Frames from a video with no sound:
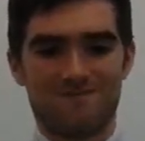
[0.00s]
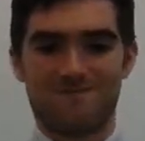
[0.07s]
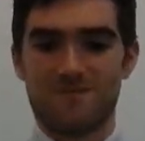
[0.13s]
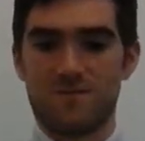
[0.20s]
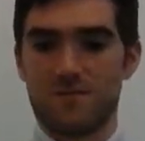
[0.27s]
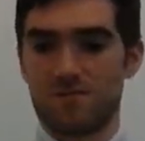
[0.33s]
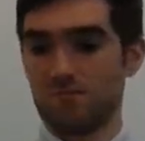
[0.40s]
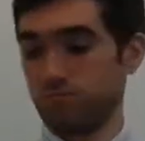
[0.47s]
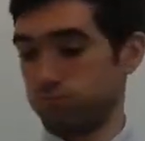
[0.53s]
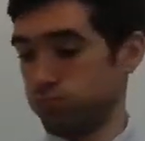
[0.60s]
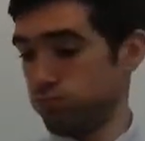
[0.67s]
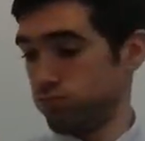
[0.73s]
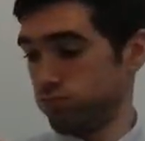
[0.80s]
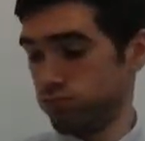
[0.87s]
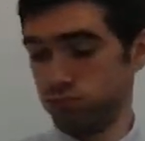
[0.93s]
Once you've
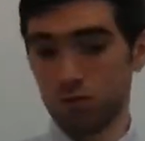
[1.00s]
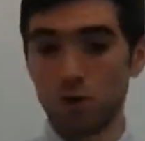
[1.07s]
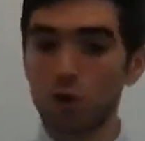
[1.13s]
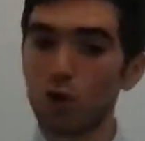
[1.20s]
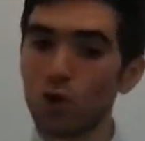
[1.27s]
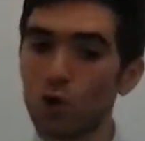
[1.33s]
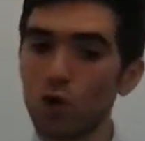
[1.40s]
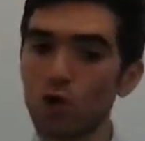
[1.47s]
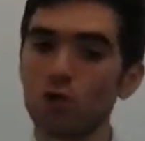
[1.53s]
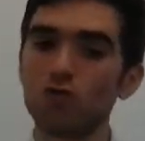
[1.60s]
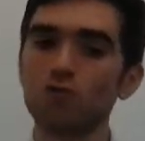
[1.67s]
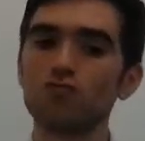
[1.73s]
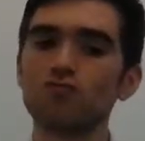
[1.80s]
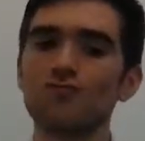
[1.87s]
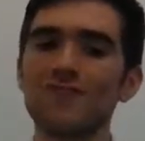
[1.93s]
got the
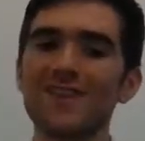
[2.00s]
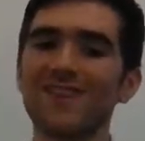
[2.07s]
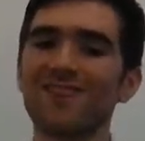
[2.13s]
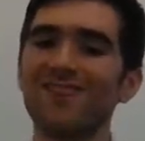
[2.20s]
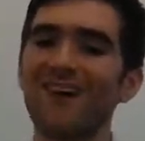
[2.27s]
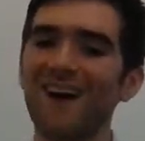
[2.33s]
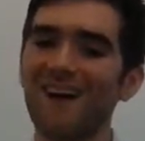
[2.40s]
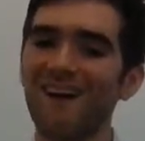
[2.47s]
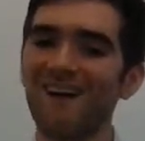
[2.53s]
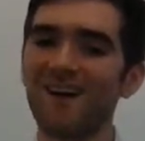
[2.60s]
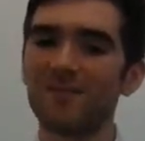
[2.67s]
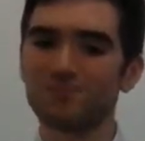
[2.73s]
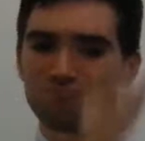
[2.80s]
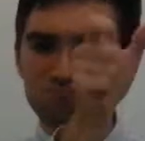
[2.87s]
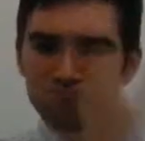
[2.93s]
figures, you send the
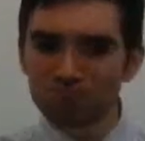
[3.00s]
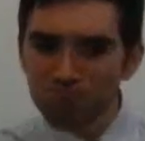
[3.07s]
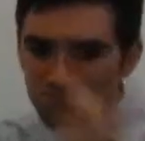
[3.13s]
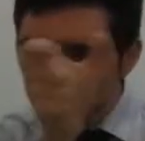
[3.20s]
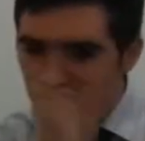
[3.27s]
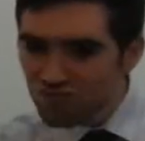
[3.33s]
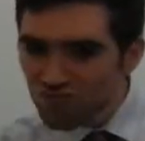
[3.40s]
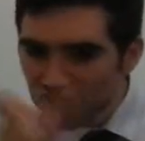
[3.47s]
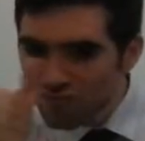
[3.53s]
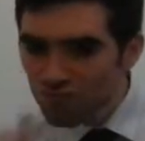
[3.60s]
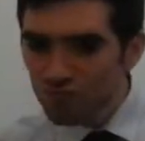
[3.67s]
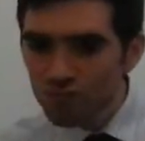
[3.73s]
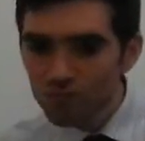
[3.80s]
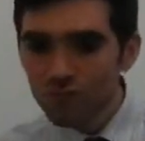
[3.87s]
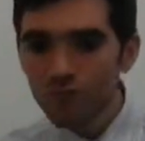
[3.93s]
Precedent H
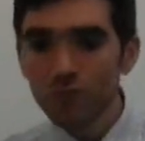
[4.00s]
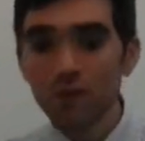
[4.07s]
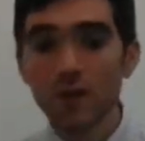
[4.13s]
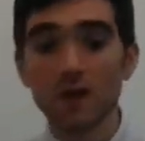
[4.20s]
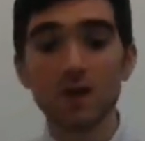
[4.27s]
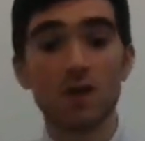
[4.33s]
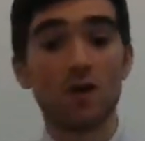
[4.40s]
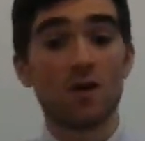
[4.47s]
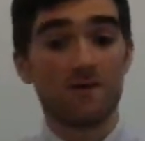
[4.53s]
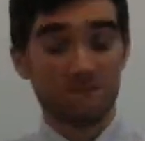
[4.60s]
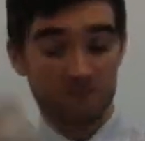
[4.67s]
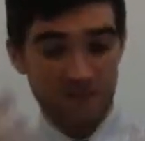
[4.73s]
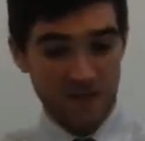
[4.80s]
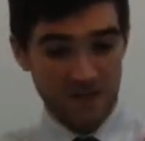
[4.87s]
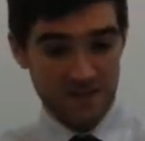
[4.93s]
off,
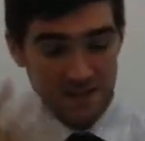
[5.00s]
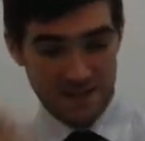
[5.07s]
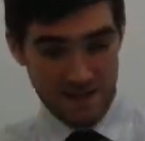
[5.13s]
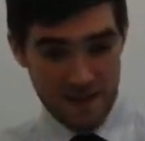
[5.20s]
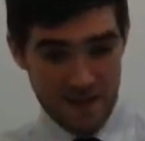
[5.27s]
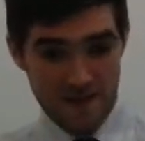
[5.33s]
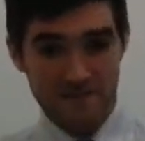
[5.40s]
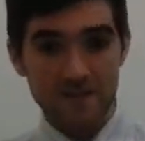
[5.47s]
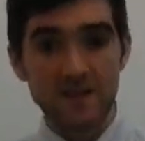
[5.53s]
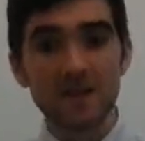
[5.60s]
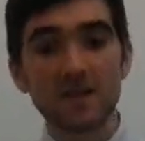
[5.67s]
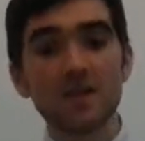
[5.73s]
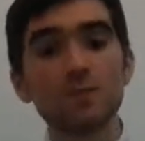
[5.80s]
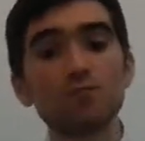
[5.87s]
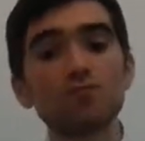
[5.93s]
and then you'll
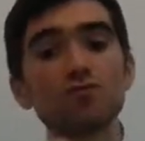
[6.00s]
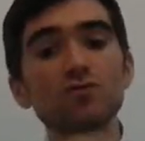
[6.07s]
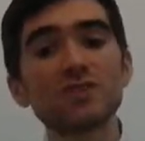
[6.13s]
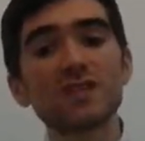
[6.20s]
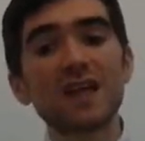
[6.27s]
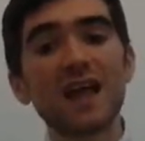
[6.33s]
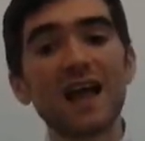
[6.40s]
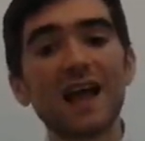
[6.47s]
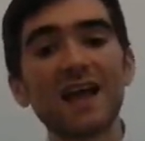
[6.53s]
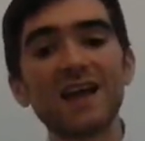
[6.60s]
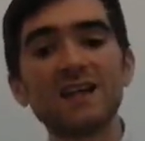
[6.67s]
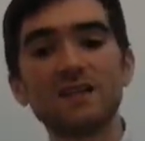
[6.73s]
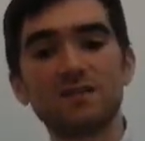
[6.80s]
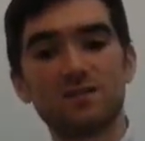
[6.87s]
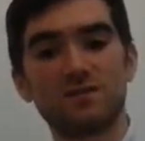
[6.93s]
get figures
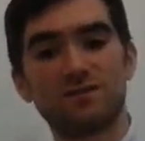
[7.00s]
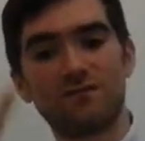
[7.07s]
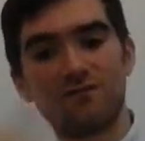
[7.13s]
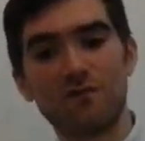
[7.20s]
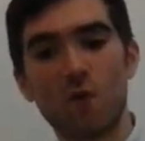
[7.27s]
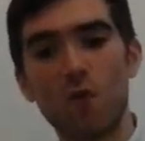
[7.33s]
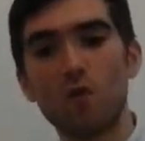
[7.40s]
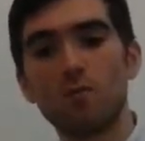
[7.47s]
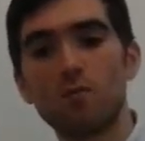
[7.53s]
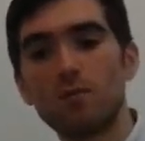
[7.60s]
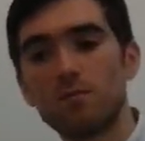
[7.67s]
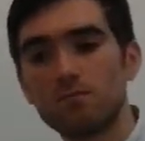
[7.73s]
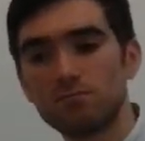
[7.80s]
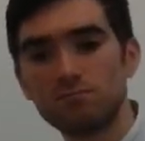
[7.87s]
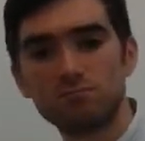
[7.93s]
back
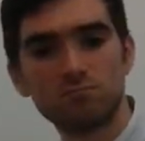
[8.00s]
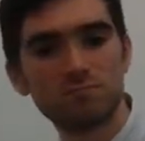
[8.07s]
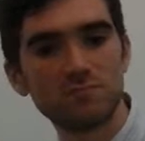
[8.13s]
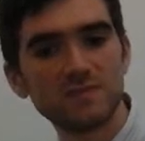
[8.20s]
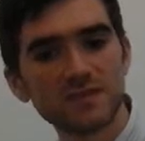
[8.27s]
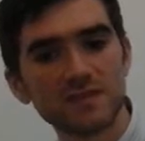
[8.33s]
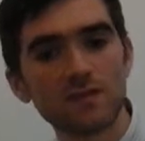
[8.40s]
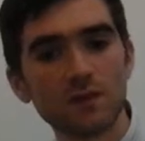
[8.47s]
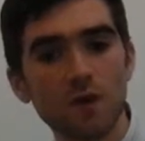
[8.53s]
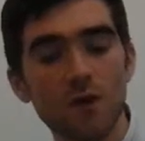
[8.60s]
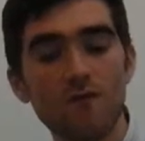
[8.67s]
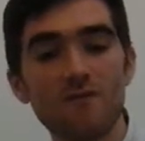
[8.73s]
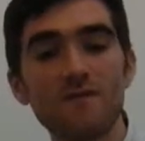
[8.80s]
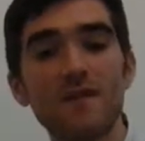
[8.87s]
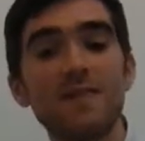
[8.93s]
from the court,
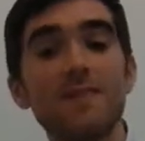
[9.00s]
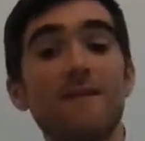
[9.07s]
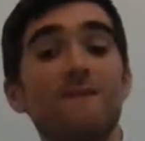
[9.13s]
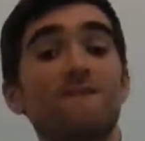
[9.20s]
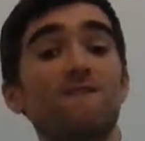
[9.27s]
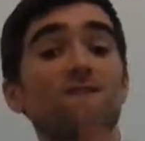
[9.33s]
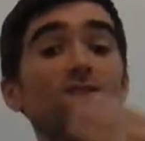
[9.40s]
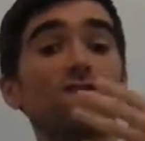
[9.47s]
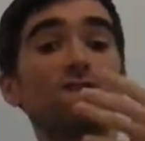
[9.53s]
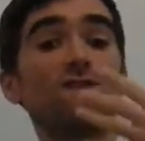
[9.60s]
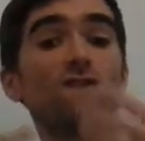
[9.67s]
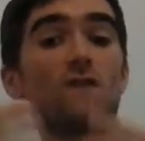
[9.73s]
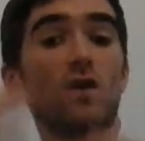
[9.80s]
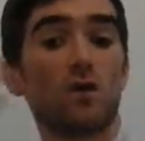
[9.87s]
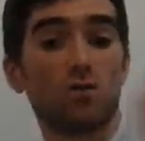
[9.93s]
either
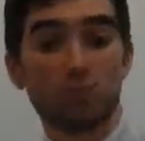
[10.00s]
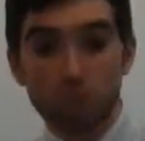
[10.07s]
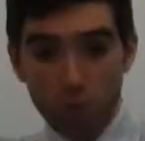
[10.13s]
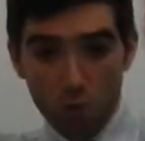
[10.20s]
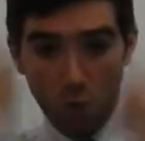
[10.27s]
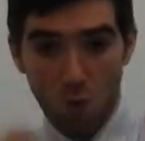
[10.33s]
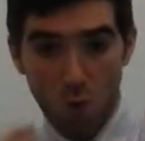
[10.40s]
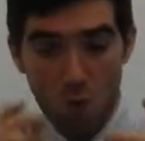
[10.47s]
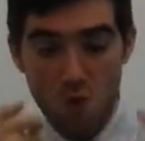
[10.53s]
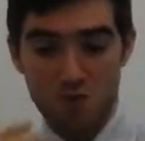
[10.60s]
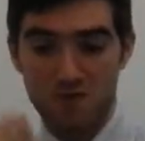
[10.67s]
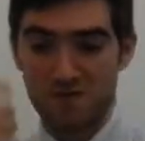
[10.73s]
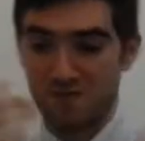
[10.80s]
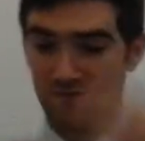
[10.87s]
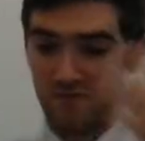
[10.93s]
authorising that
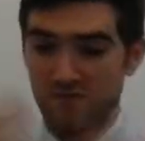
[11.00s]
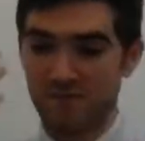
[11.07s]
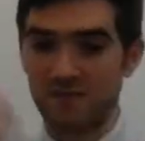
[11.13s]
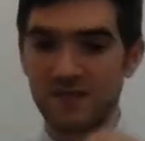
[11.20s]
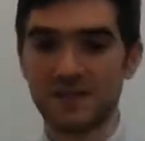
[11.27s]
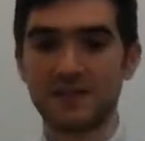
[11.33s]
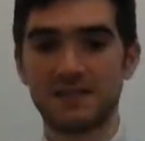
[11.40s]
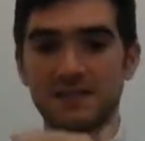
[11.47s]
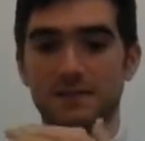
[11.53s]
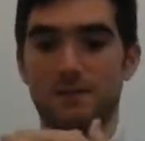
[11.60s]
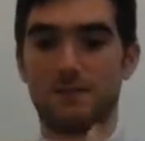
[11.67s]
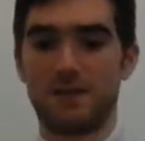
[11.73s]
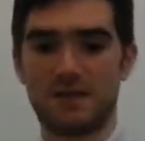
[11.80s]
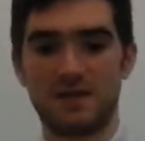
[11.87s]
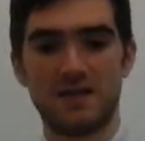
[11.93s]
budget or actually
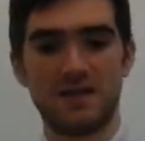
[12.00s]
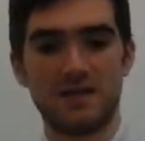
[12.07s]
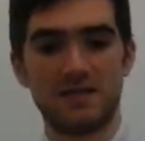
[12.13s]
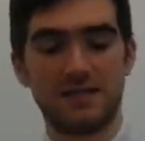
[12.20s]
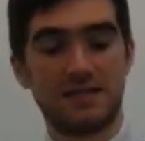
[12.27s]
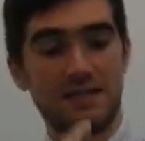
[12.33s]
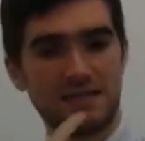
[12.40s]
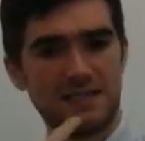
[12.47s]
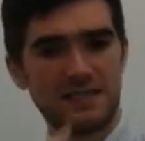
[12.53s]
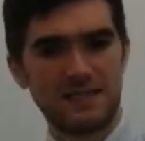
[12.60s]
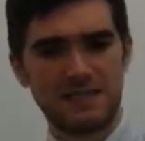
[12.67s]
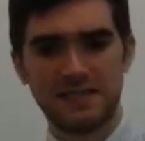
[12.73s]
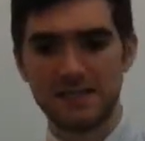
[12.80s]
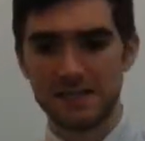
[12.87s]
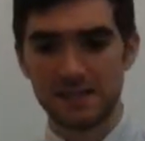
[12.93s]
putting the budget
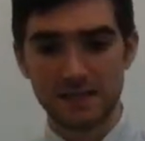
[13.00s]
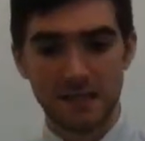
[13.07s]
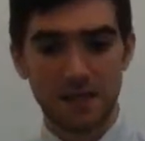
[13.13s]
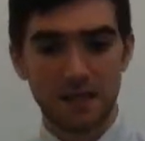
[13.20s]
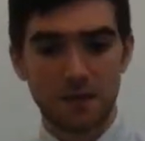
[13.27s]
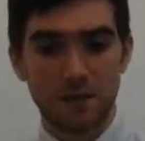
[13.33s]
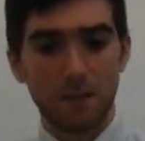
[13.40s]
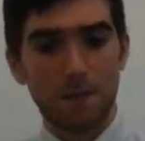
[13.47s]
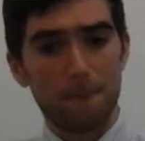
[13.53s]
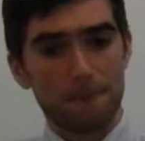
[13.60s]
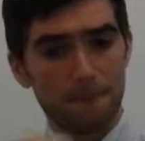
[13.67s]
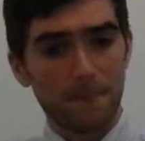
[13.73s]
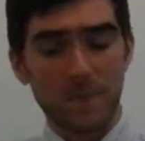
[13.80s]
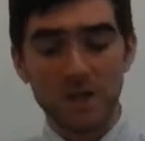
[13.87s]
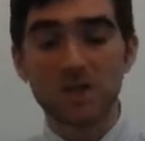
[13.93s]
up or
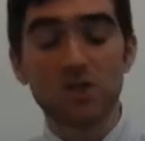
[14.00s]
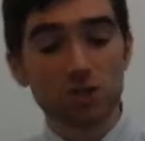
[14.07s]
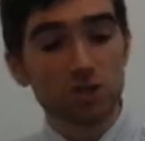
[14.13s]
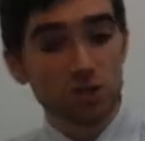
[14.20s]
down.